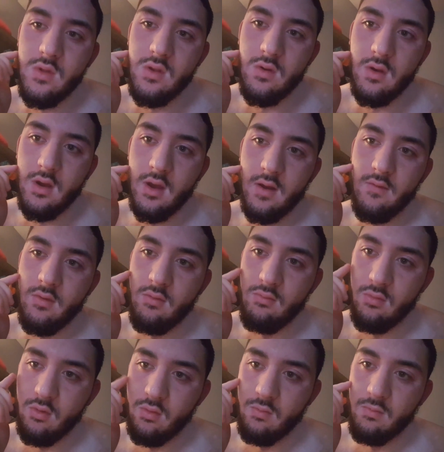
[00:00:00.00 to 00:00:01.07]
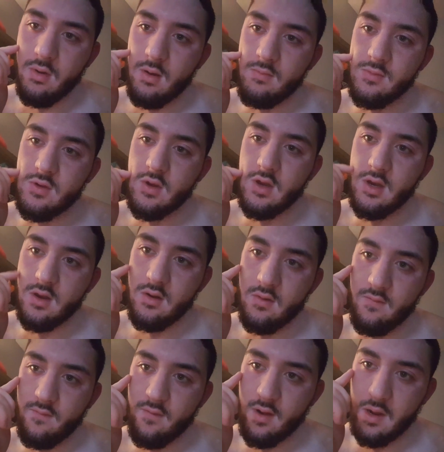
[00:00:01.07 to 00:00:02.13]
So I have them little bumps right there
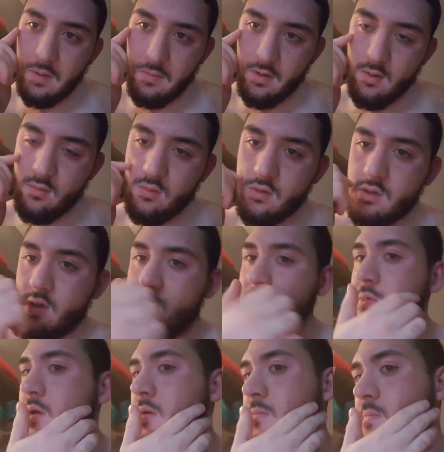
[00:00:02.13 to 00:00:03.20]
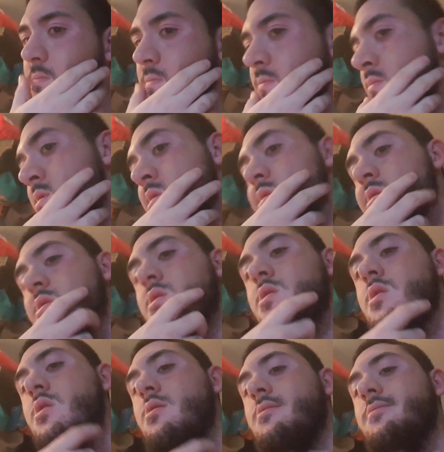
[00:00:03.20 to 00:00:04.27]
and freaking pebbles coming in.
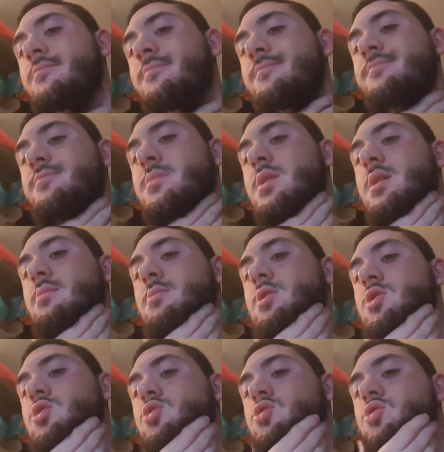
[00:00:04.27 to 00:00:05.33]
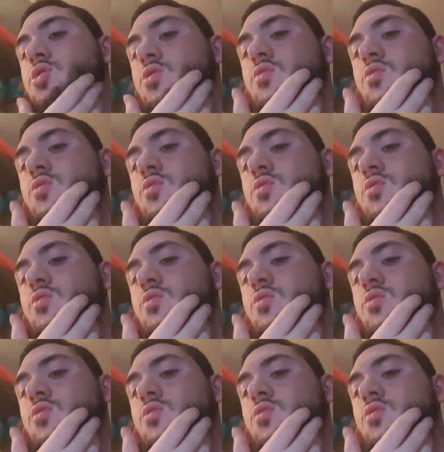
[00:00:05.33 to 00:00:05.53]
Damn it.